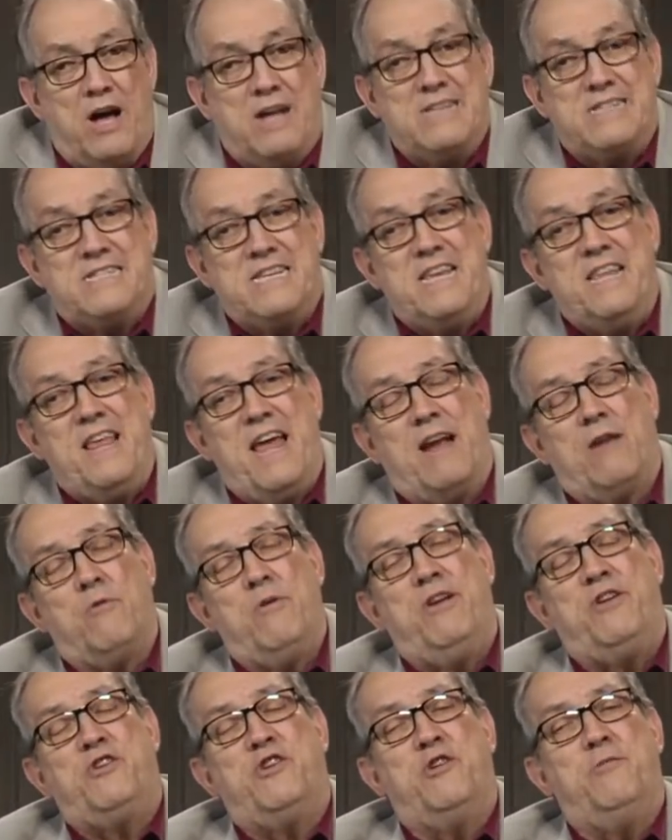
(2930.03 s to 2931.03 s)
not see that,
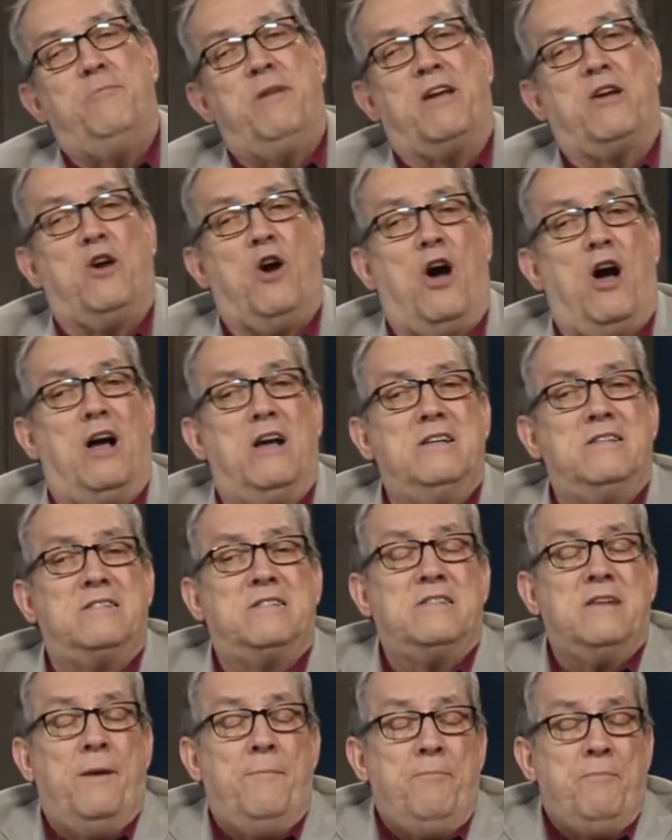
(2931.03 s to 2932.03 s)
Richard,
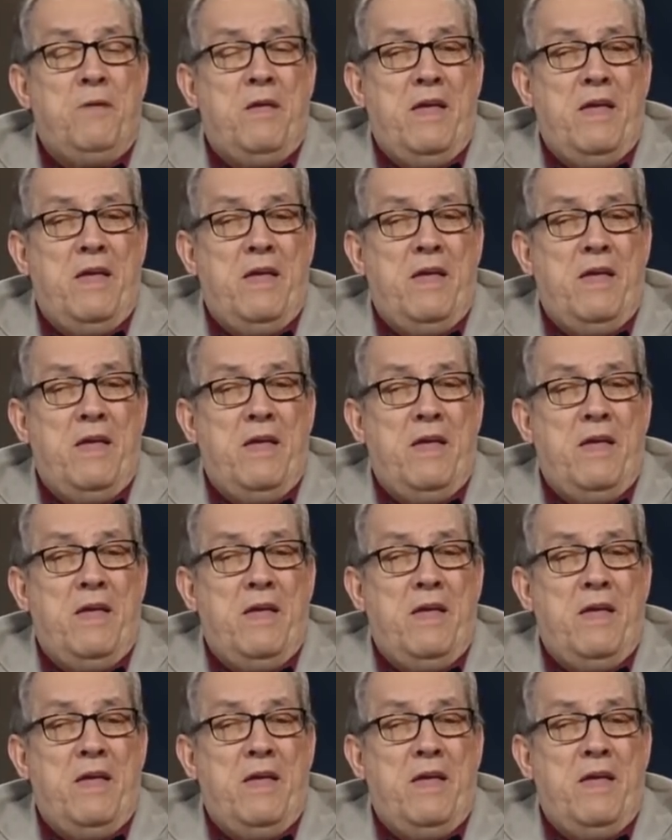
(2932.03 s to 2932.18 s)
because